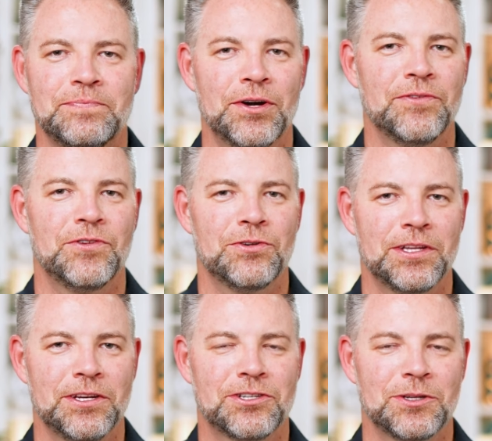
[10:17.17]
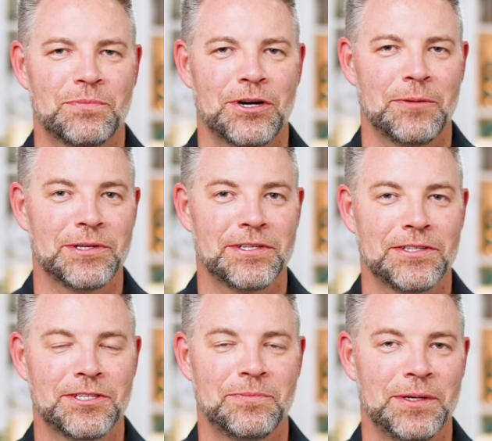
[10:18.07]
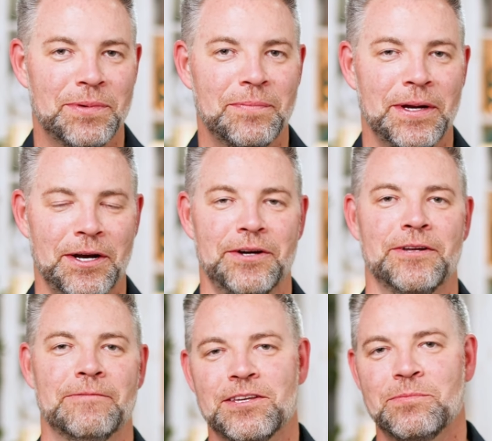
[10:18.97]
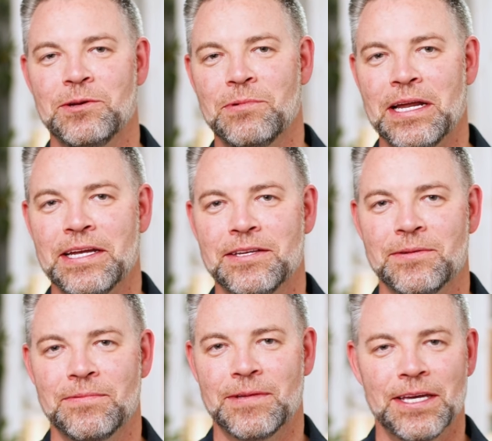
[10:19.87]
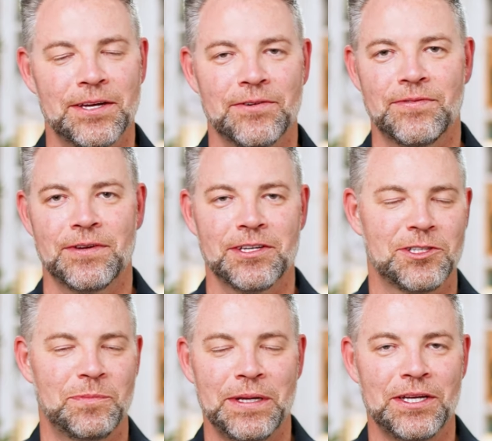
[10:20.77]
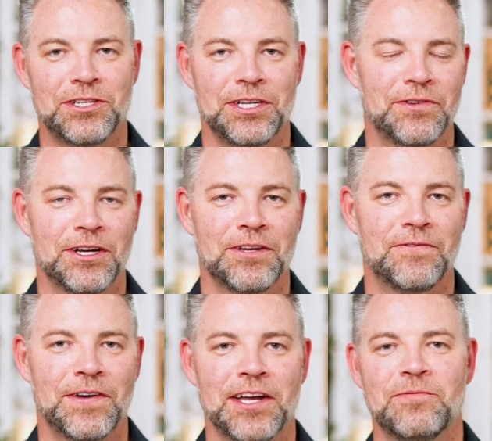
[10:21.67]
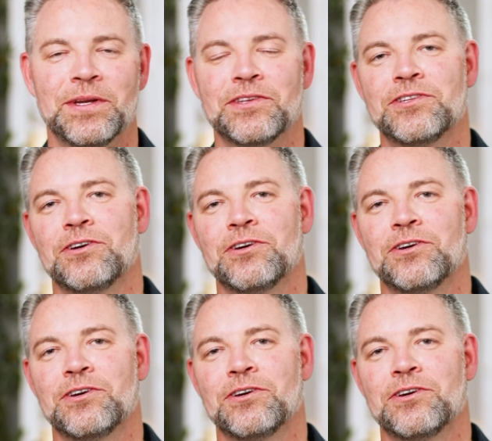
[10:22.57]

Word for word: Part of your leadership promise is to be prepared and to be ready to give a speech even on 5 minutes